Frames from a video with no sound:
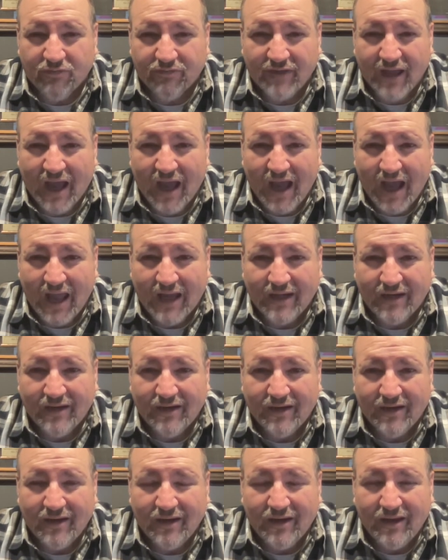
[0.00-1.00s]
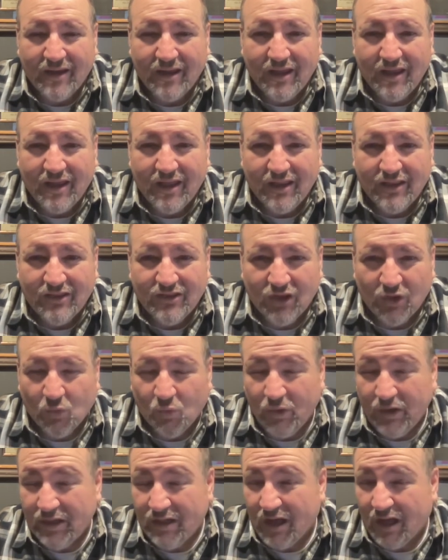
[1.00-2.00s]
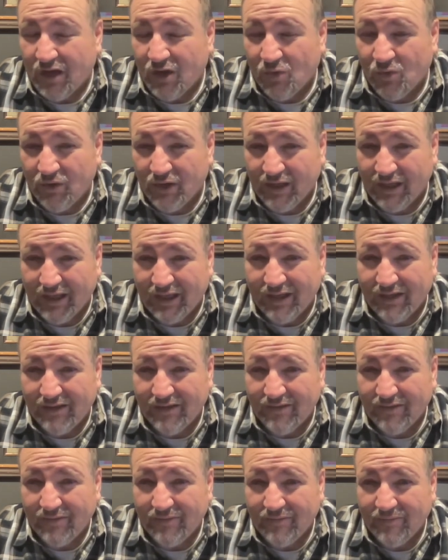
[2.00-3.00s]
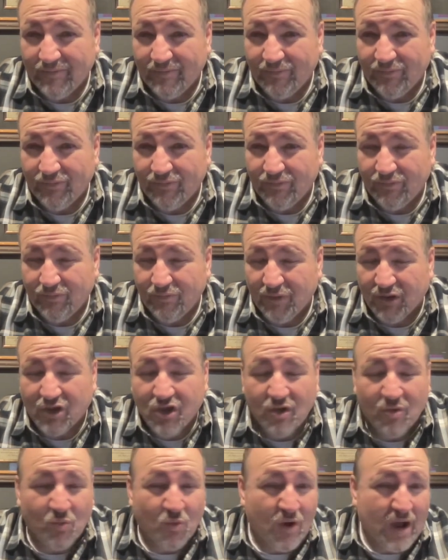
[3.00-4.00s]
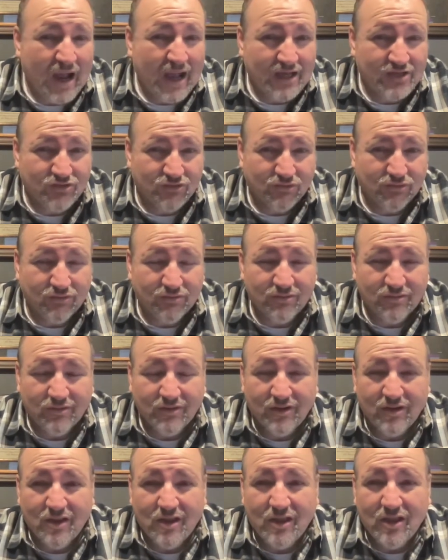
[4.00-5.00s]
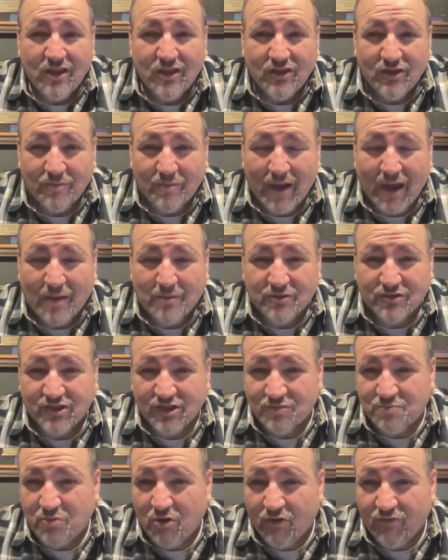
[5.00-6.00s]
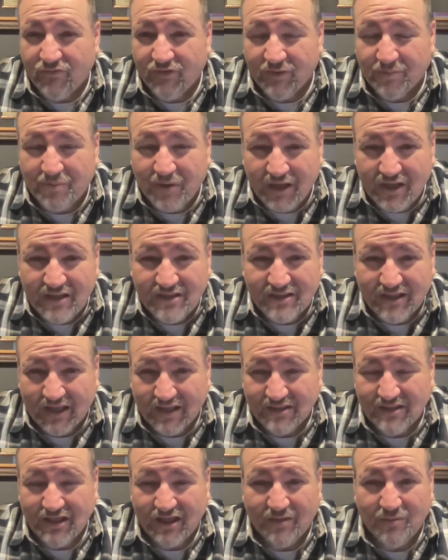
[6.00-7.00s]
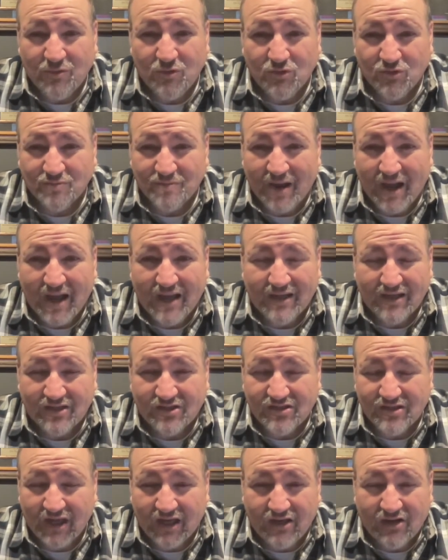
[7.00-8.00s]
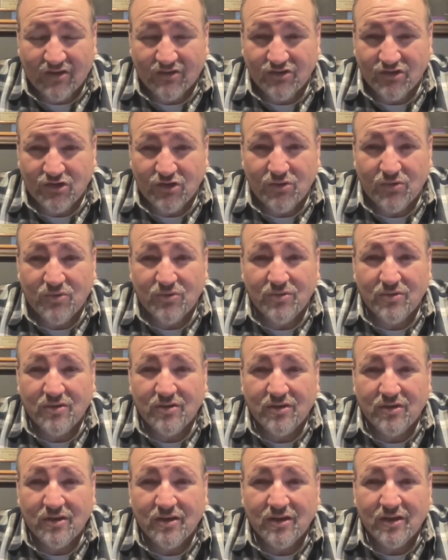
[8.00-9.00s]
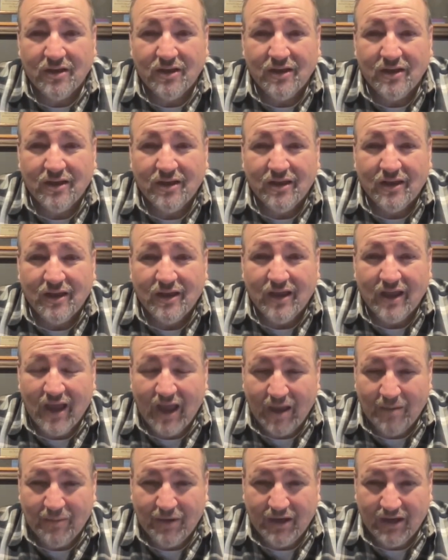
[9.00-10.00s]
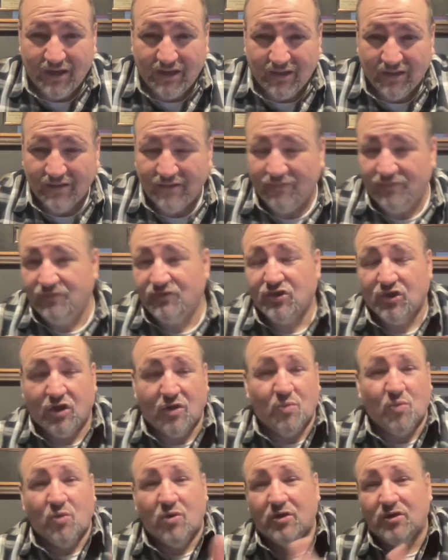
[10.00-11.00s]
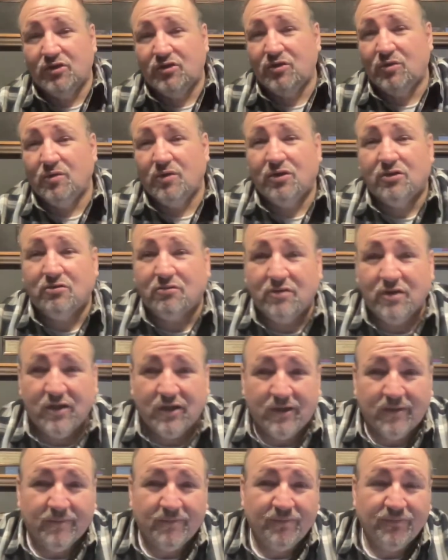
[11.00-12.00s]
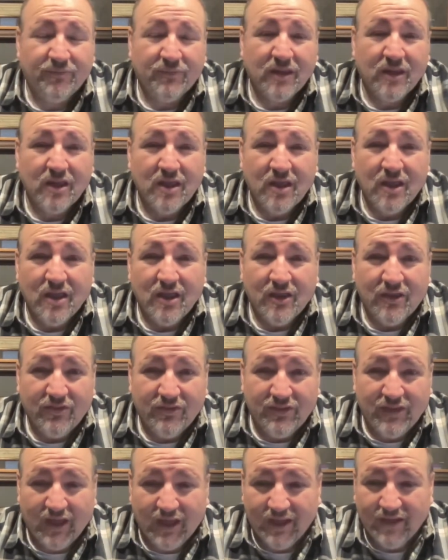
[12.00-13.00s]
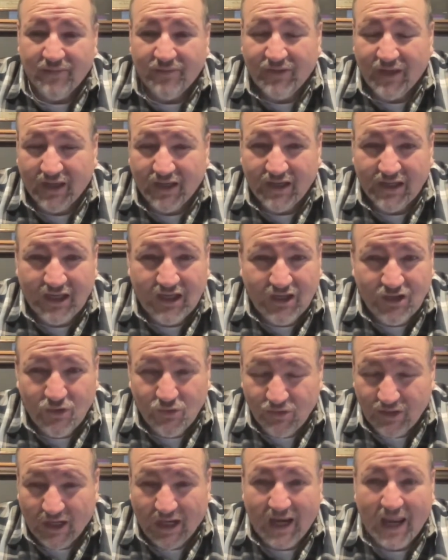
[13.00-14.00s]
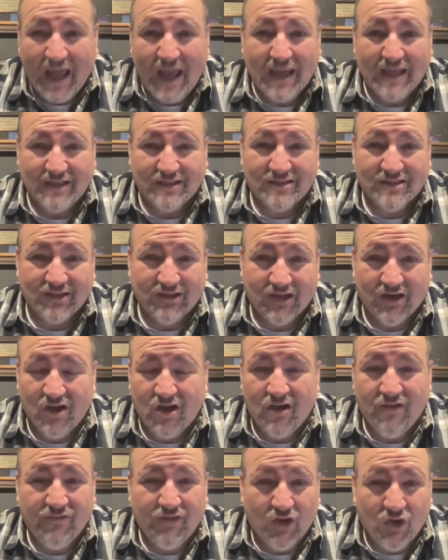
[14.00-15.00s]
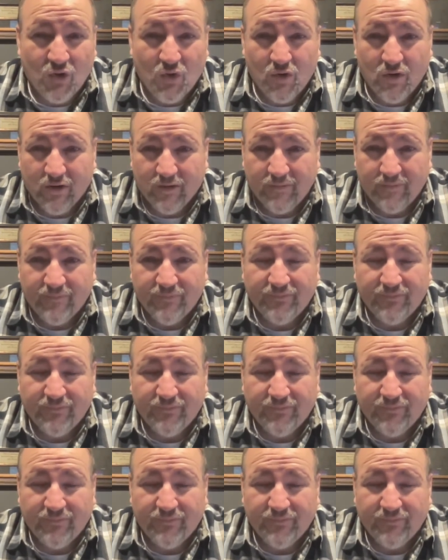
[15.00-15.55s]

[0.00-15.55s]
of God, that we not only become wiser, the Bible says perfect peace has him whose mind is stayed on you. I mean, Psalm 1, 2, and 3, that he who delights in the law of the Lord,